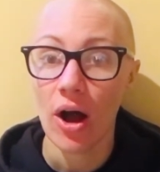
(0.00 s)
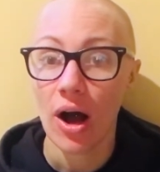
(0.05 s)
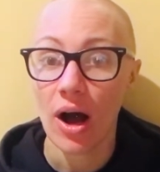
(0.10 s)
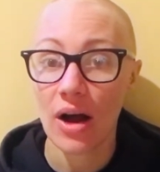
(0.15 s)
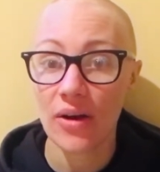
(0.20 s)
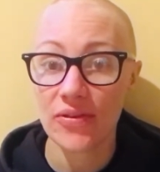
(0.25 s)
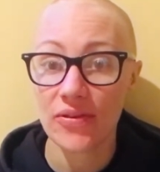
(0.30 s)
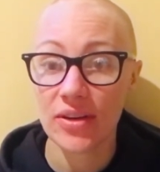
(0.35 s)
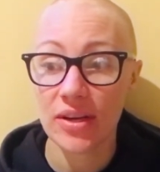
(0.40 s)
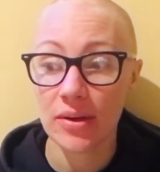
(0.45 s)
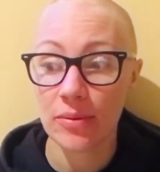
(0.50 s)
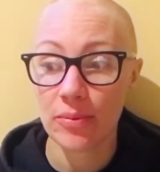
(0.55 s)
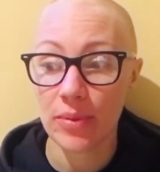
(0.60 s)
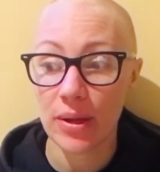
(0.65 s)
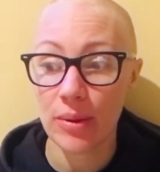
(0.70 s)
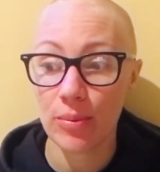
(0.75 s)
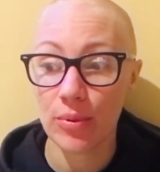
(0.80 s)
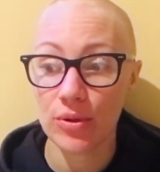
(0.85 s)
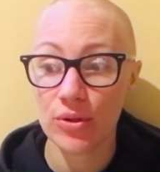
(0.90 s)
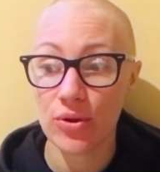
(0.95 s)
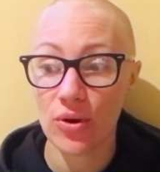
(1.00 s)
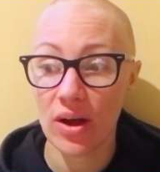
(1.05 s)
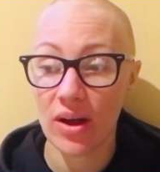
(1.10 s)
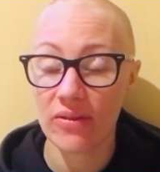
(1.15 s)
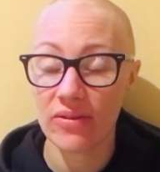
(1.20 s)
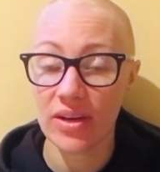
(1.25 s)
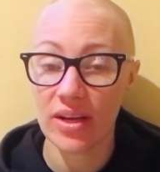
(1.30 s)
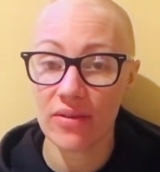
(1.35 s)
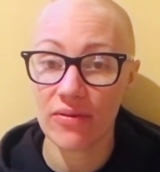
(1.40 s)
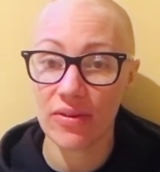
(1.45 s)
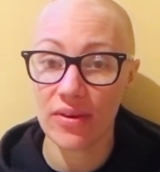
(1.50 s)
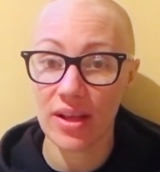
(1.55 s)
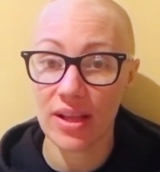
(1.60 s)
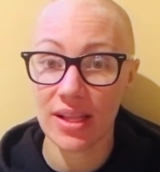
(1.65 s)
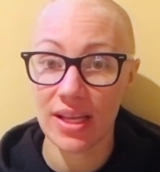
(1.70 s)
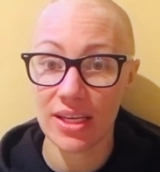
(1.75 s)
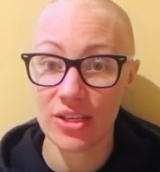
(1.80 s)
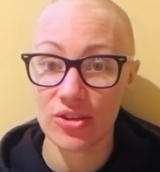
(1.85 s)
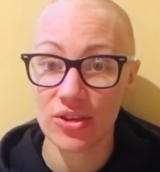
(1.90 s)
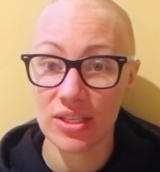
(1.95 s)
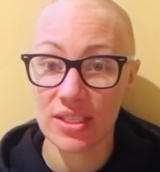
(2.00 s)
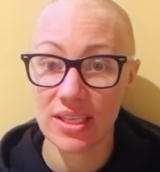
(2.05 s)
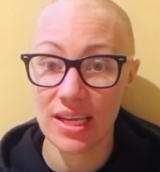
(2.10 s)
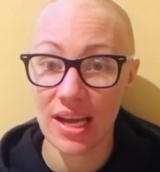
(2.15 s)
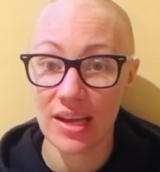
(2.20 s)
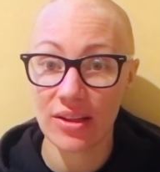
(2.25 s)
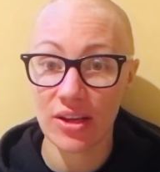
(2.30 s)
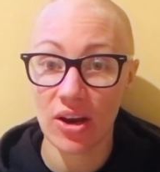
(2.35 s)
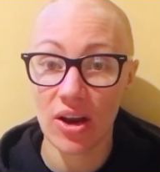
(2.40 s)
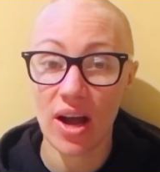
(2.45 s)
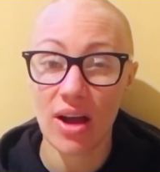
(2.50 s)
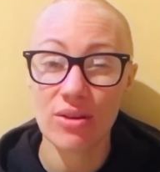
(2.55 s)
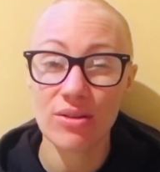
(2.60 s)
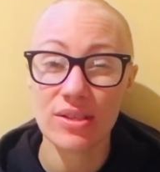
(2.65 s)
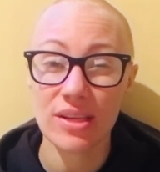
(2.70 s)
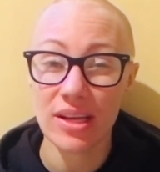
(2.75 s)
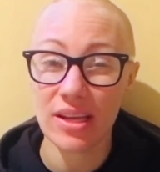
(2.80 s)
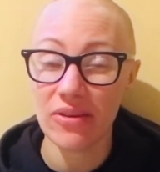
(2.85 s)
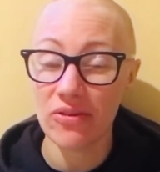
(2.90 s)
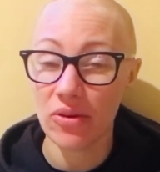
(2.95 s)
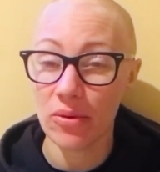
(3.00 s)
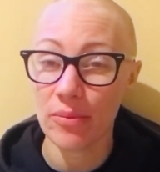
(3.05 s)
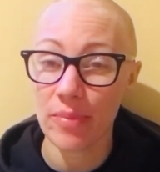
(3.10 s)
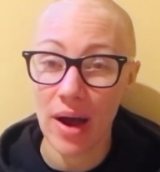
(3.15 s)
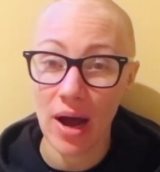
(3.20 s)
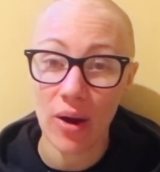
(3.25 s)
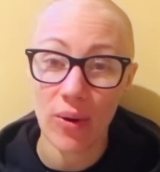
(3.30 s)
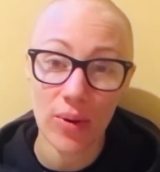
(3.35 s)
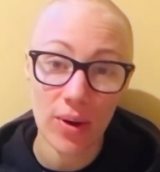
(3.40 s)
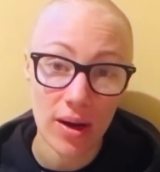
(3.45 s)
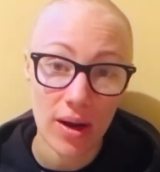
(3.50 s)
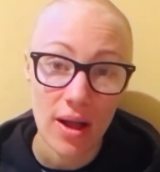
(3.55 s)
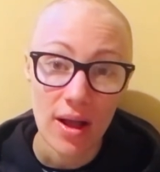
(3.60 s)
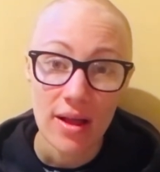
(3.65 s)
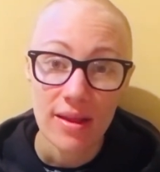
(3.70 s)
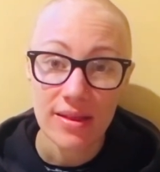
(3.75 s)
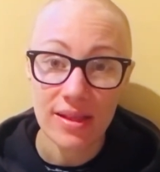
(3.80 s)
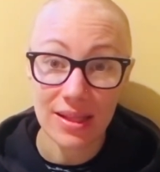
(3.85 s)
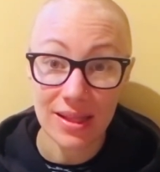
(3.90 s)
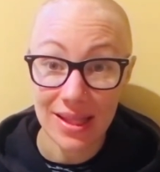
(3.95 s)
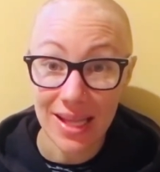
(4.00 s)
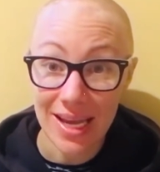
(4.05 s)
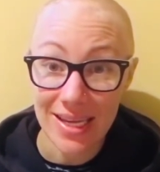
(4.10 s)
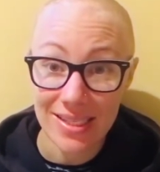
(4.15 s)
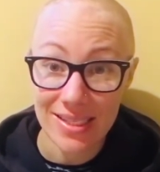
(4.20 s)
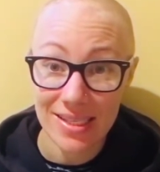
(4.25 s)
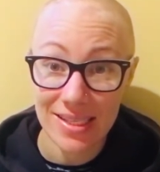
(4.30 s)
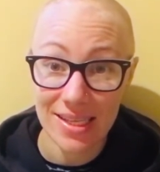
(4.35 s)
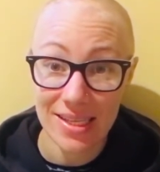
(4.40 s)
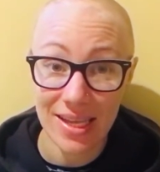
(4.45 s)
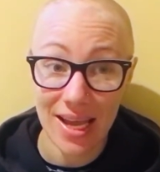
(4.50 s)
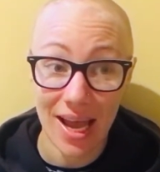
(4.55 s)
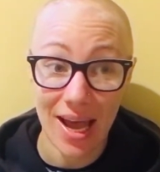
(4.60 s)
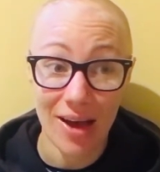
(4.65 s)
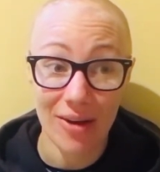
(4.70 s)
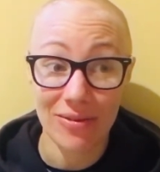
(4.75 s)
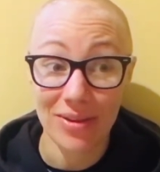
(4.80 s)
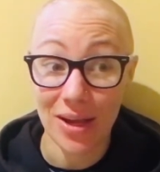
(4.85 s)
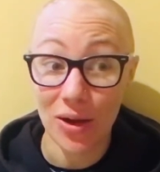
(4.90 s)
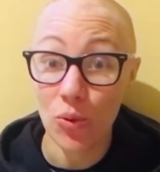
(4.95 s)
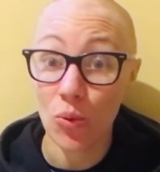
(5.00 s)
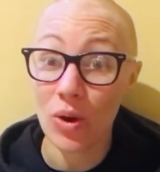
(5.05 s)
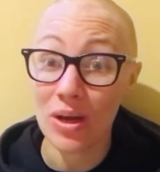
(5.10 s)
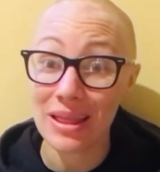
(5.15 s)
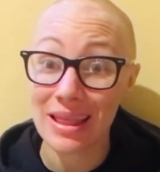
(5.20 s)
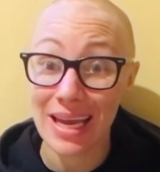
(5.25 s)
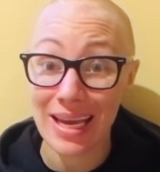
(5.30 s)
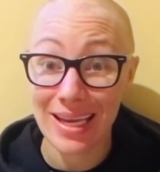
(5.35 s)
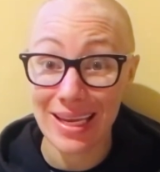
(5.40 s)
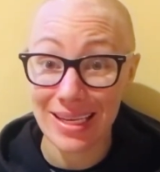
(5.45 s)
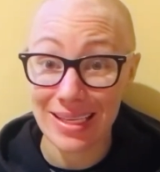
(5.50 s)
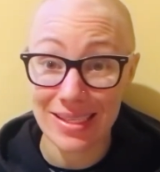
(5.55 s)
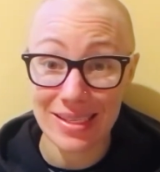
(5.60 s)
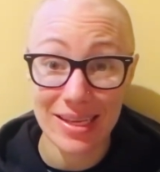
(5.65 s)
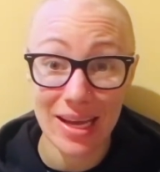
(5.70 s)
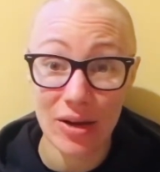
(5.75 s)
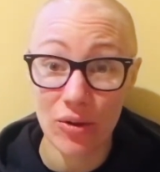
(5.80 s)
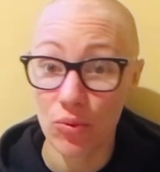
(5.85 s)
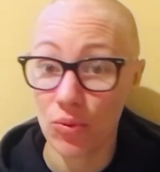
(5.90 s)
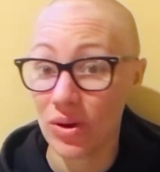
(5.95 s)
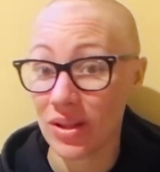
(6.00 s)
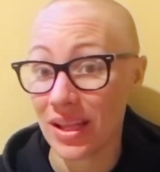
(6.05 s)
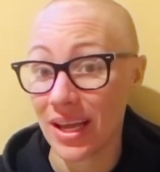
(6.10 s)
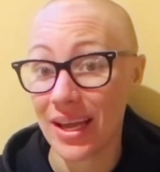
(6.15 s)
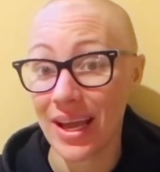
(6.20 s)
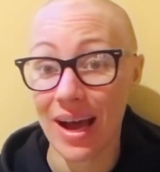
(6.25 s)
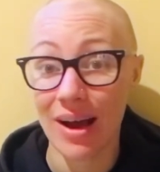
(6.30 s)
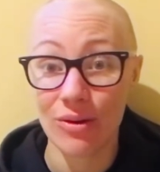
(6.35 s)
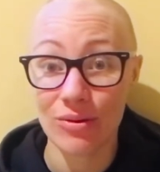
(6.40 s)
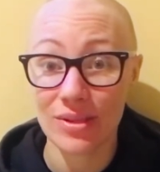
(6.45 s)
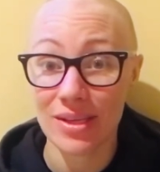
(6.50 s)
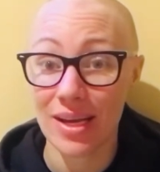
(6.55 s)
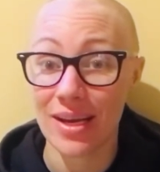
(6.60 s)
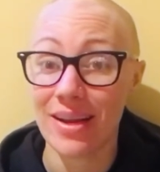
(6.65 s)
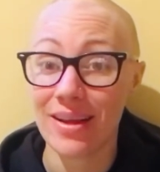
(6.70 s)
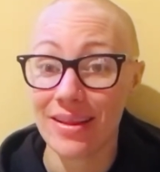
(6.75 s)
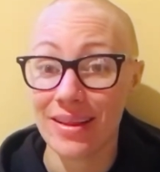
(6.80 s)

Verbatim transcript: Often people don't have enough electricity at their house to even power the lights that they have, like one light inside, one light outside.